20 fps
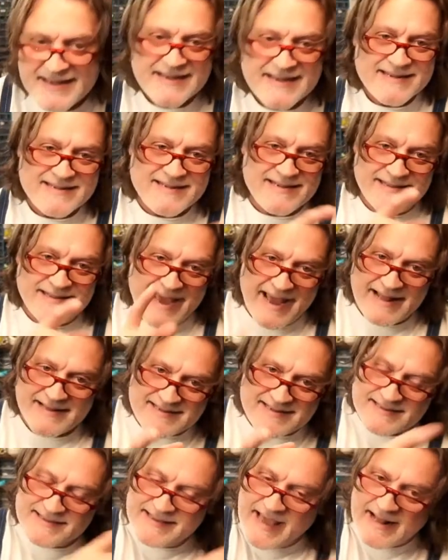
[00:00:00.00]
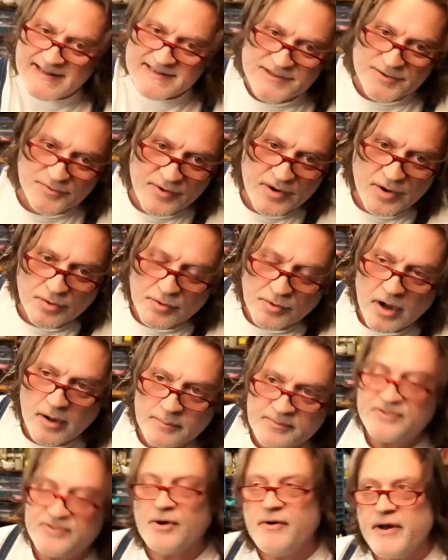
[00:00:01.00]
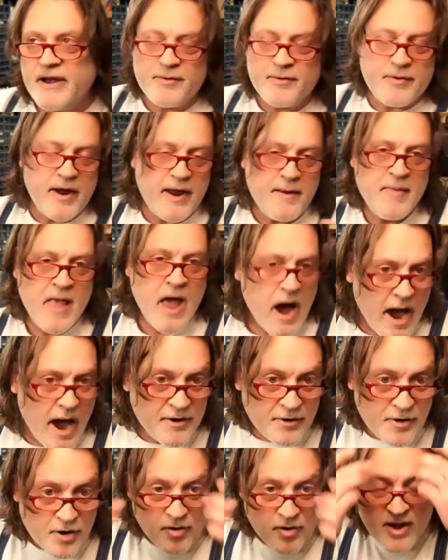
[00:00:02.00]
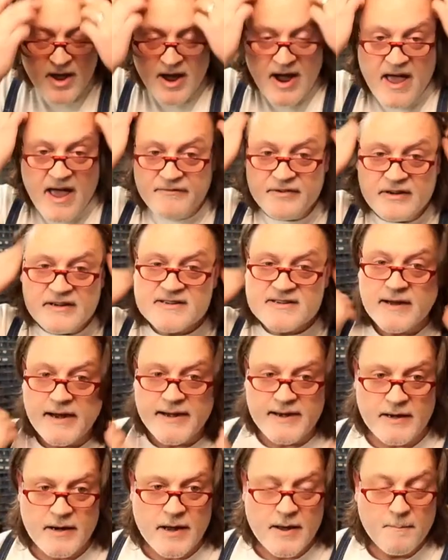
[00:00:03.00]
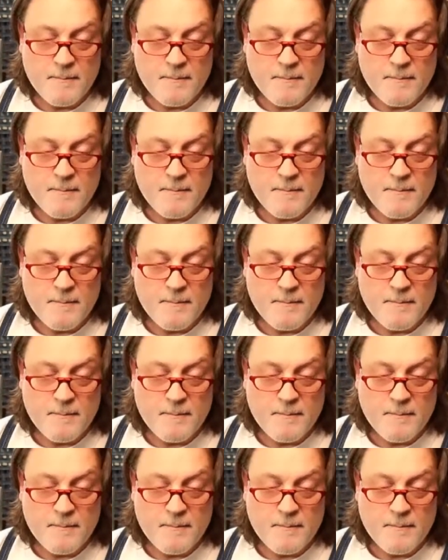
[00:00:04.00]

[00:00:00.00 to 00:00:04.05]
See, that's that's the real rub. So anyway, I don't know. I haven't decided.